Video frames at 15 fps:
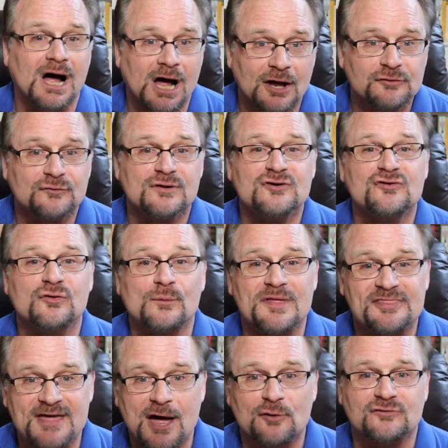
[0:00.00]
100 to
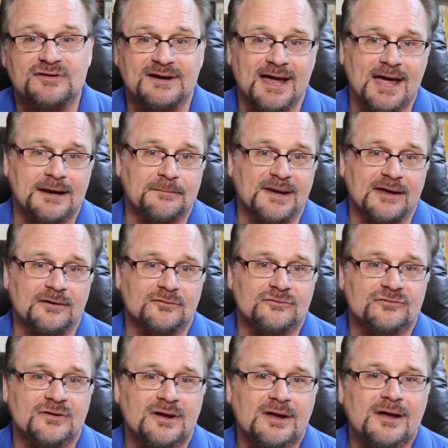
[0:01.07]
1,000
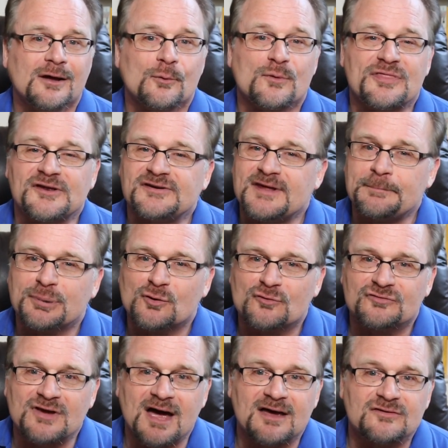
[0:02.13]
nanometers, with the typical
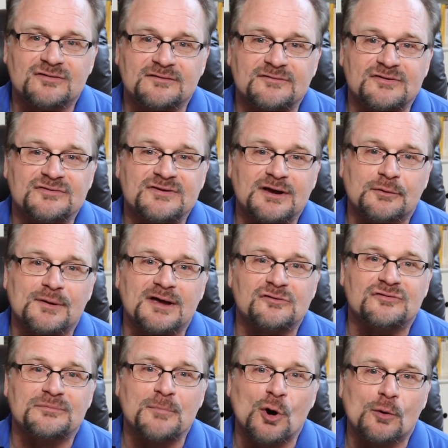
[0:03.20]
size of a
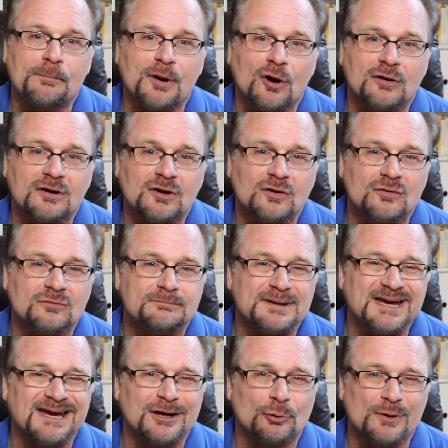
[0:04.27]
cigarette smoke particle
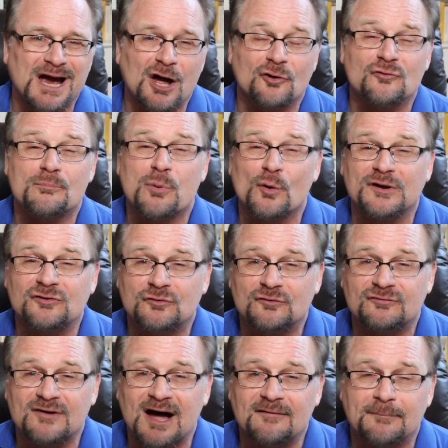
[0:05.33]
being around
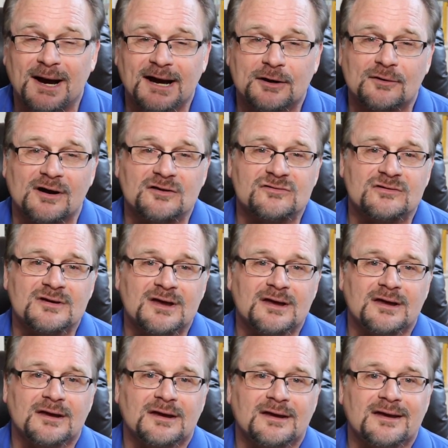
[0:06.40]
0.25 microns.
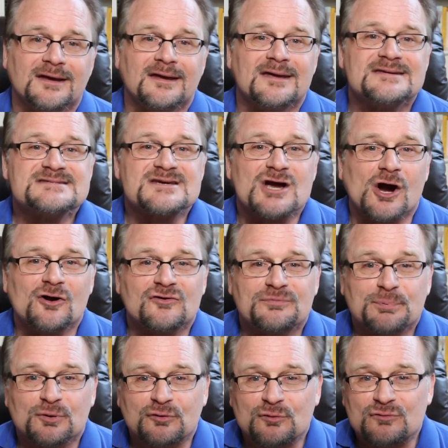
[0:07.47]
Cigars
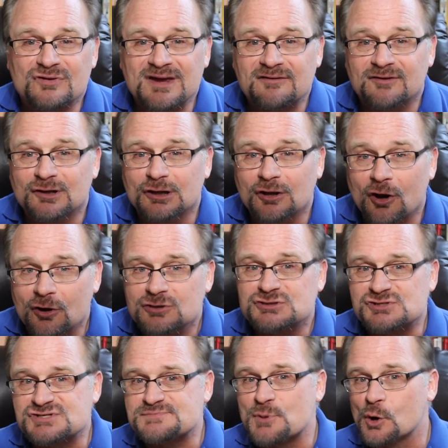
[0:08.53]
produce even
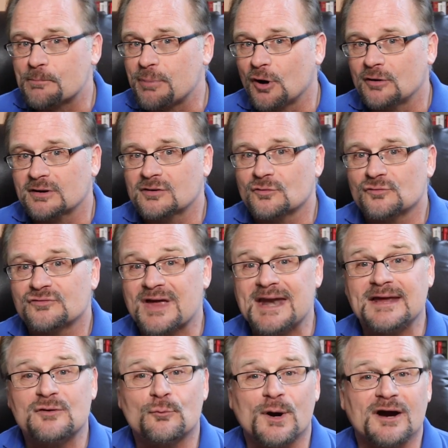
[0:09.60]
larger smoke particles,
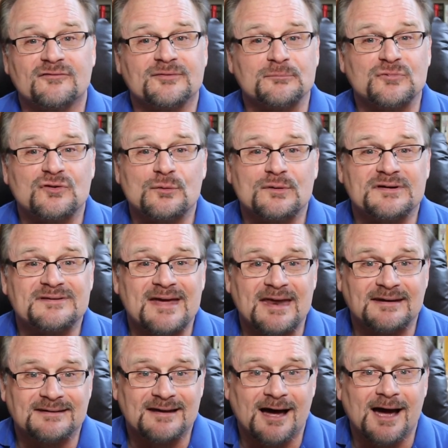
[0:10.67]
anywhere from 2 to
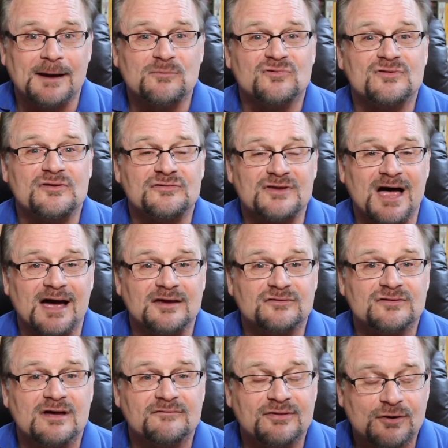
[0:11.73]
10 times the
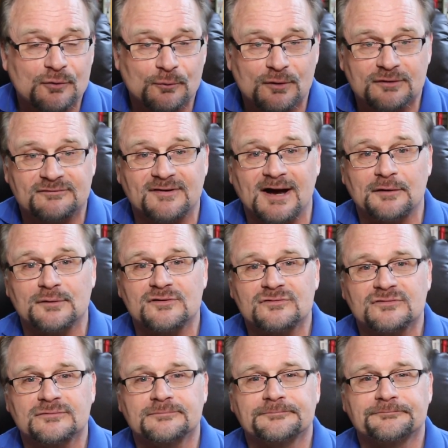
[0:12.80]
size of the
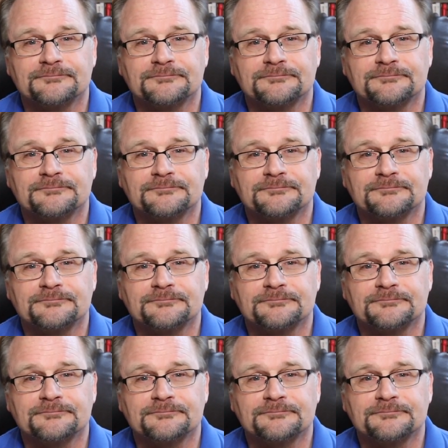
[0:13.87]
coronavirus.